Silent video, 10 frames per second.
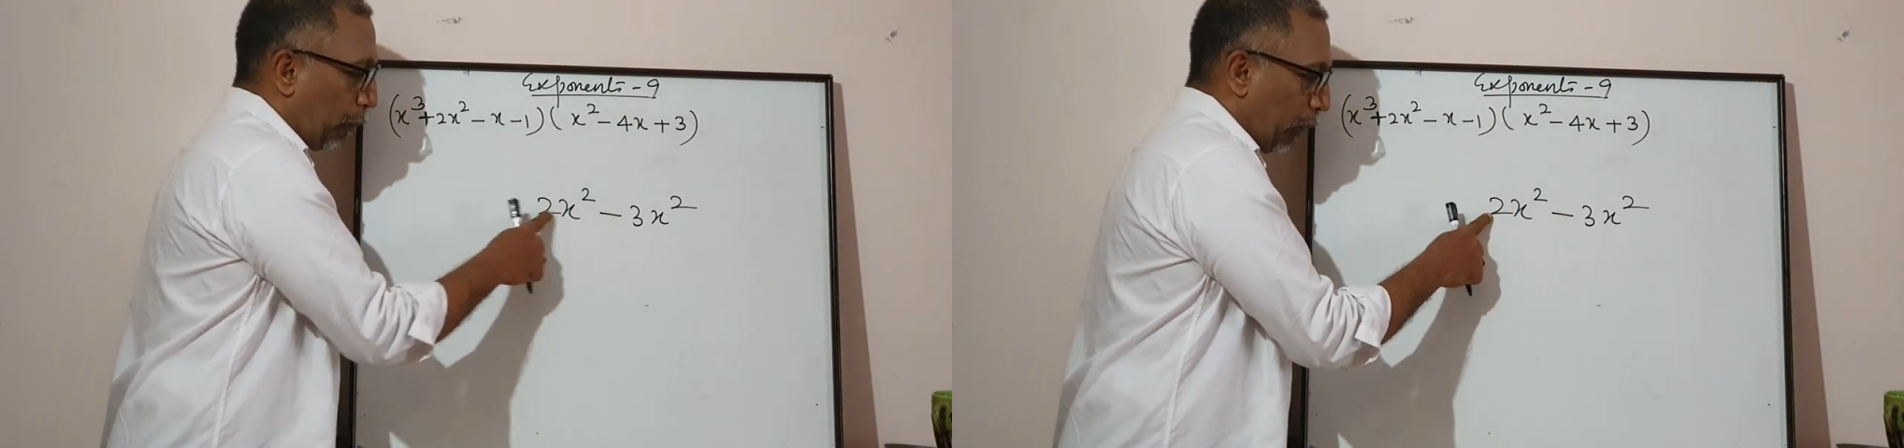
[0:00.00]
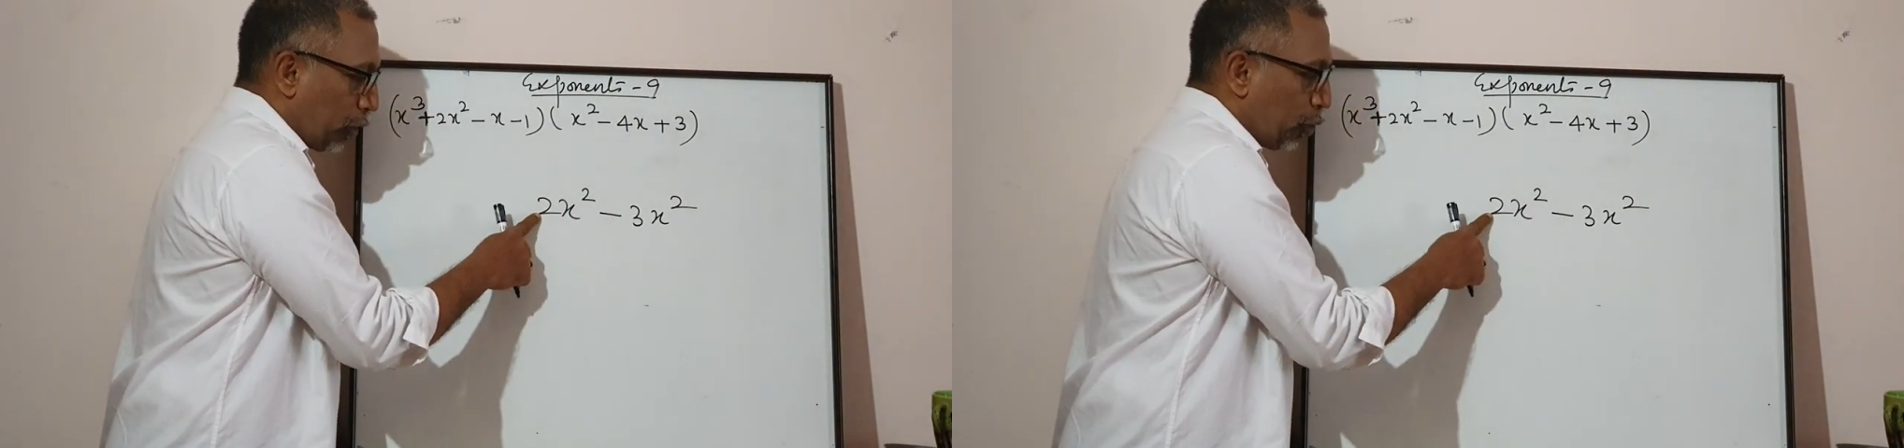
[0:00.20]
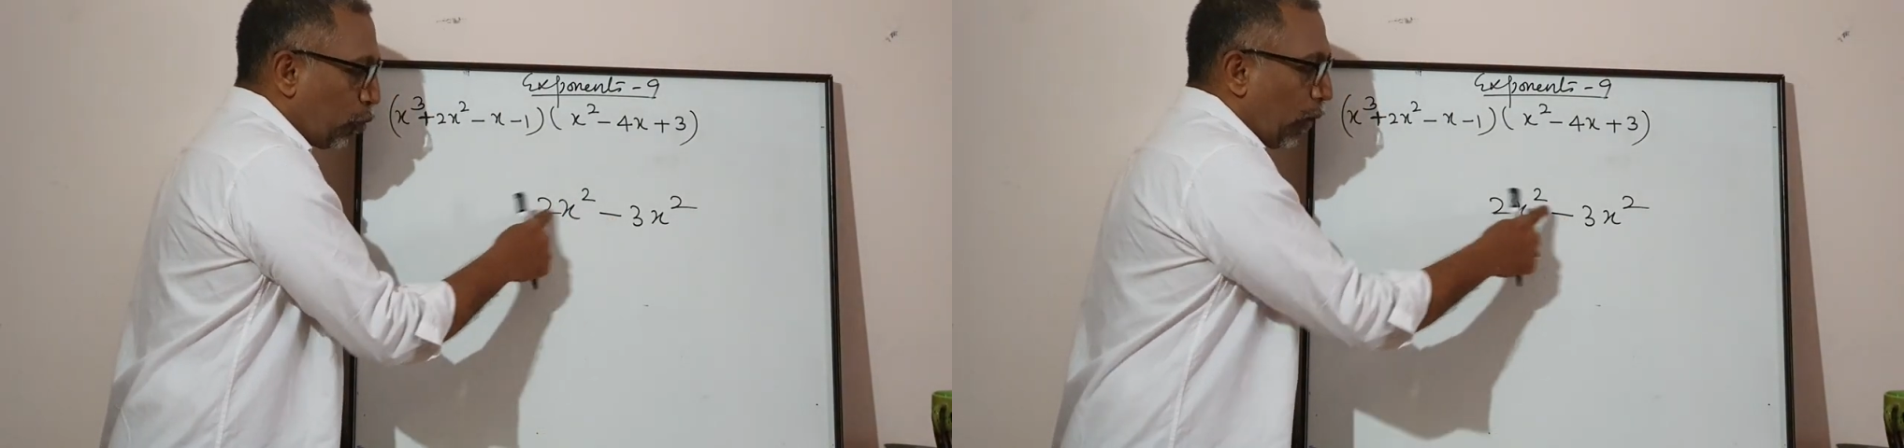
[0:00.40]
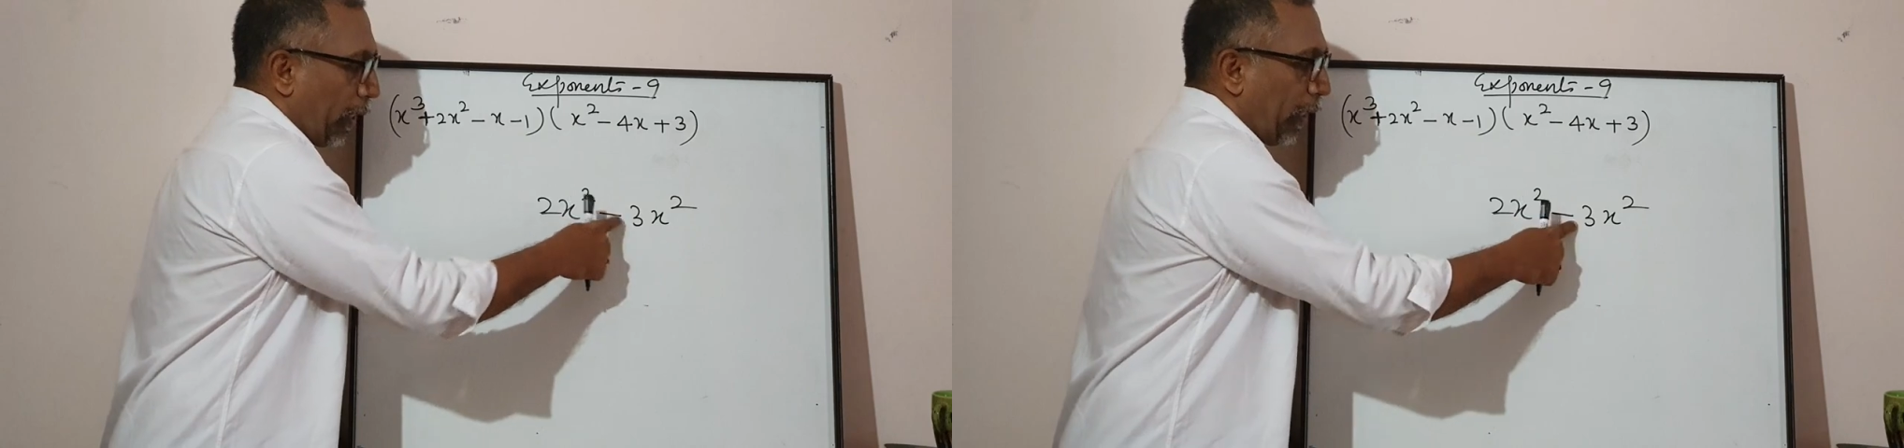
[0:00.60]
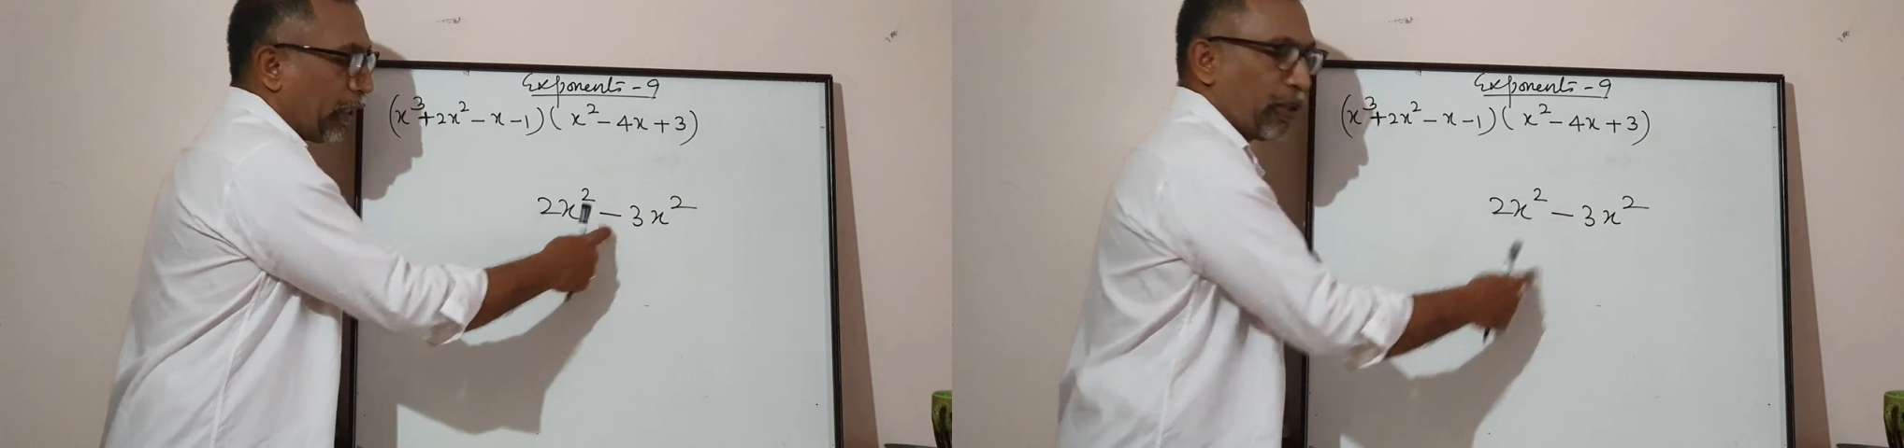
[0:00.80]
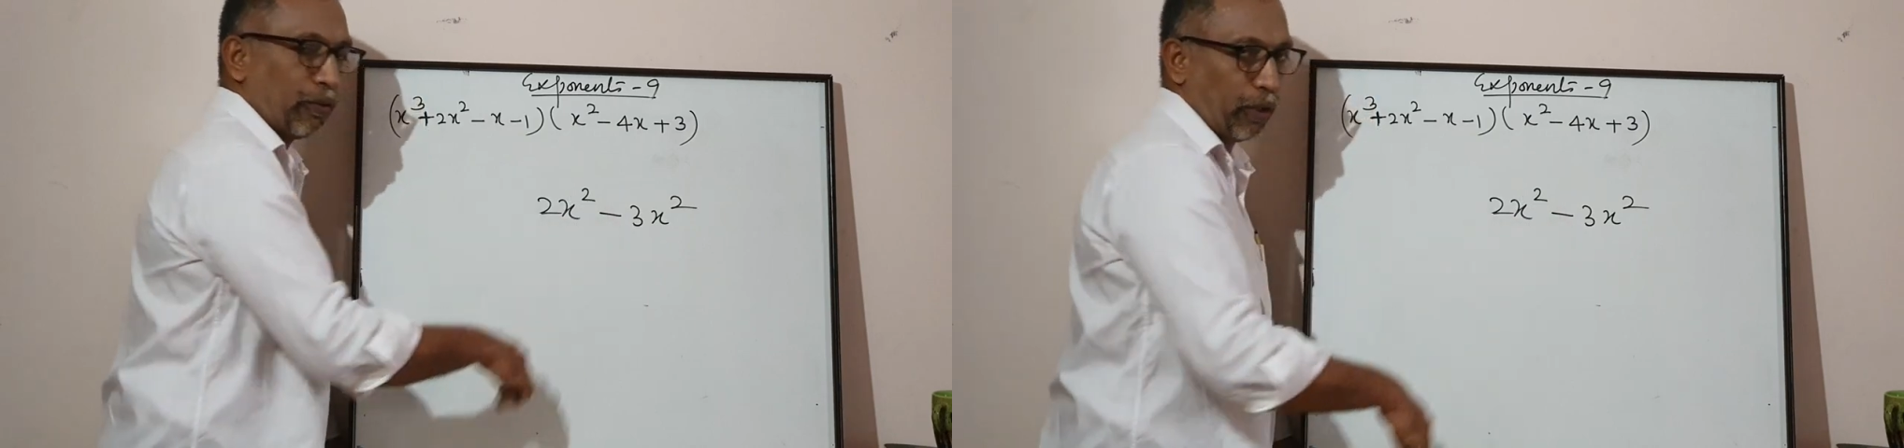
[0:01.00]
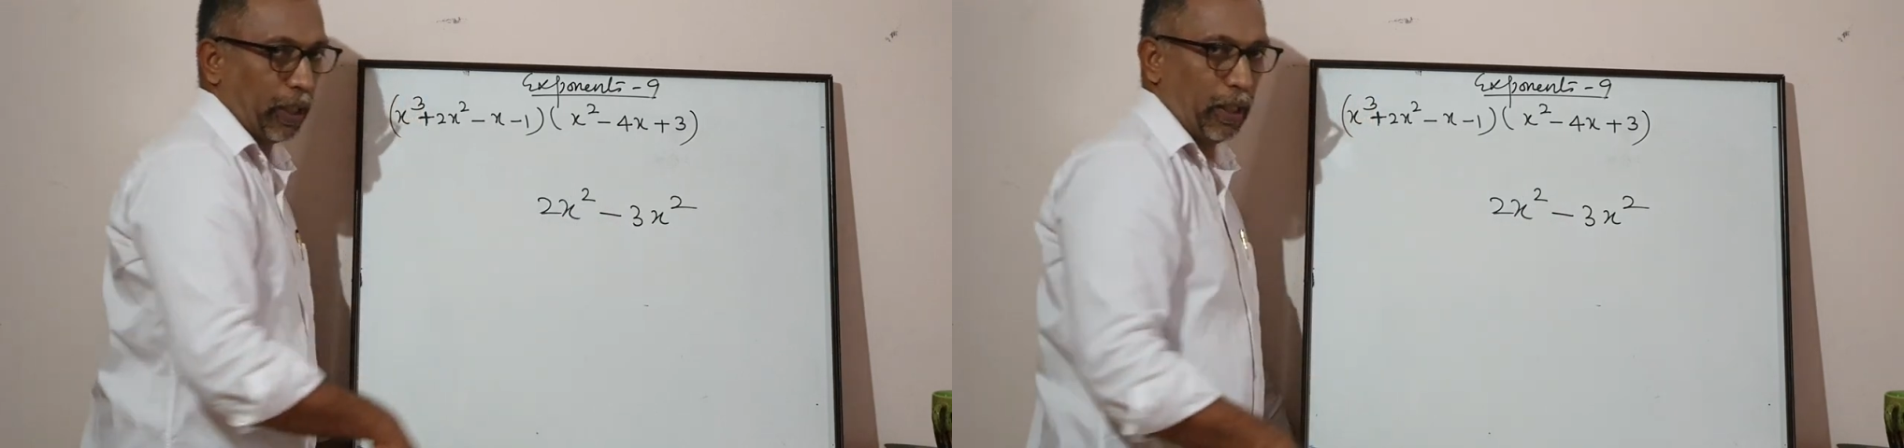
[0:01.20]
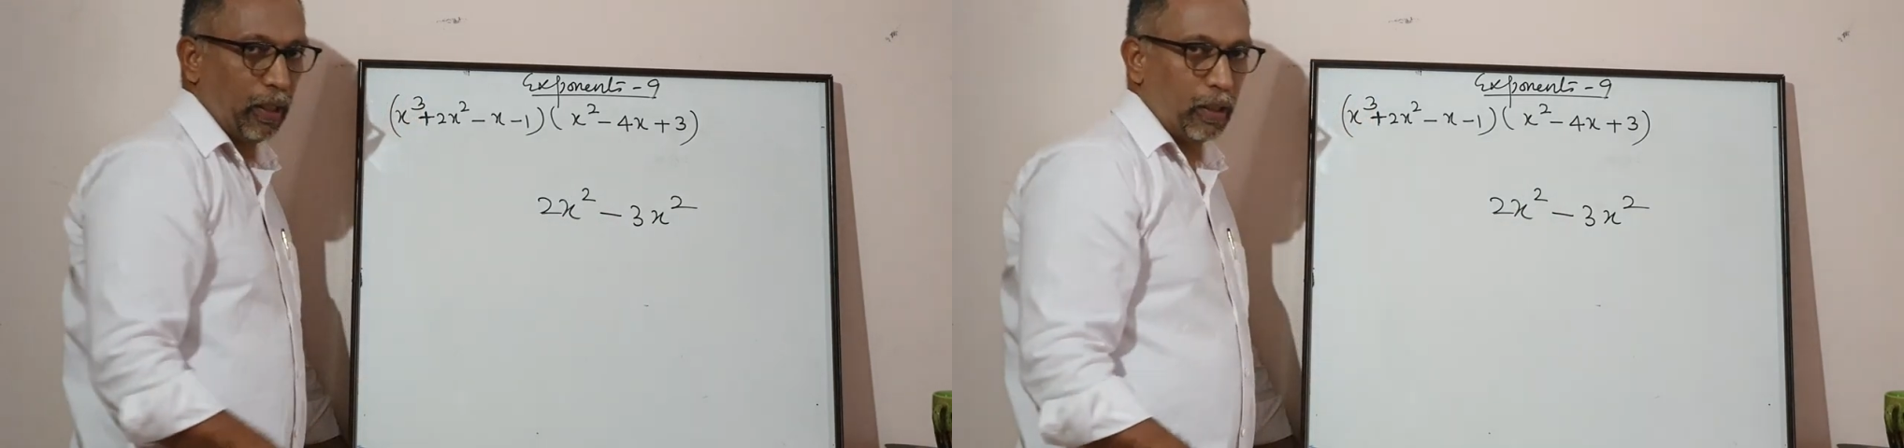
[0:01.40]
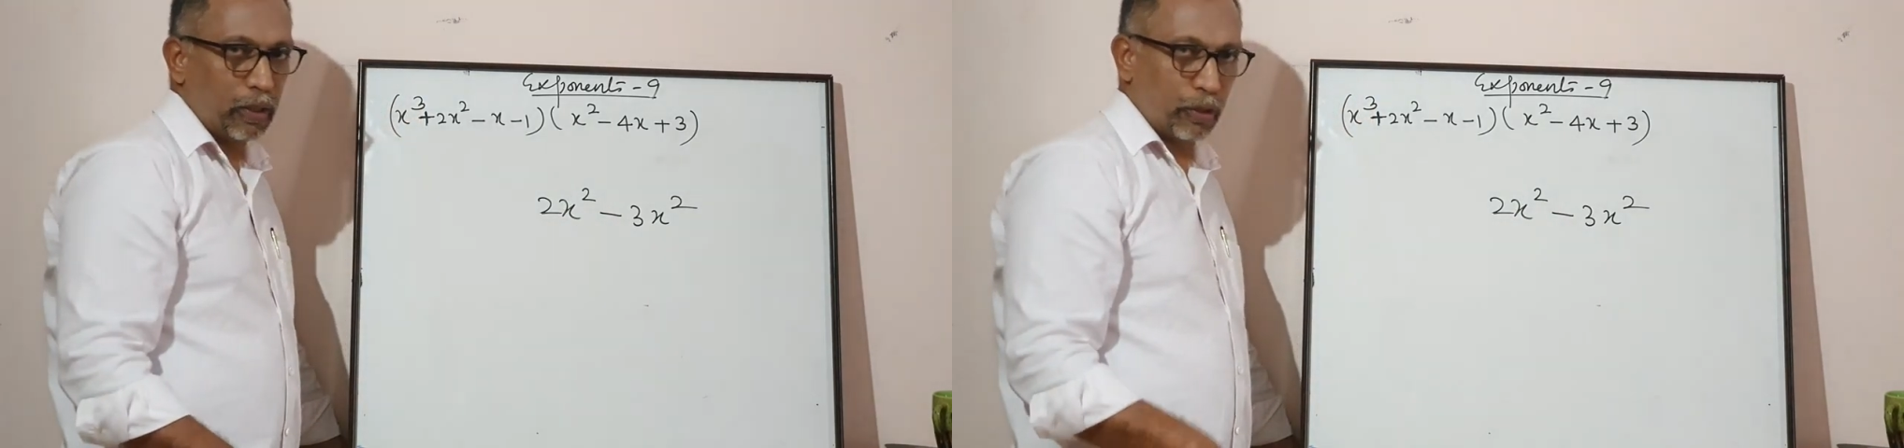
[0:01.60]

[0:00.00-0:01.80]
plus 2 and negative 3.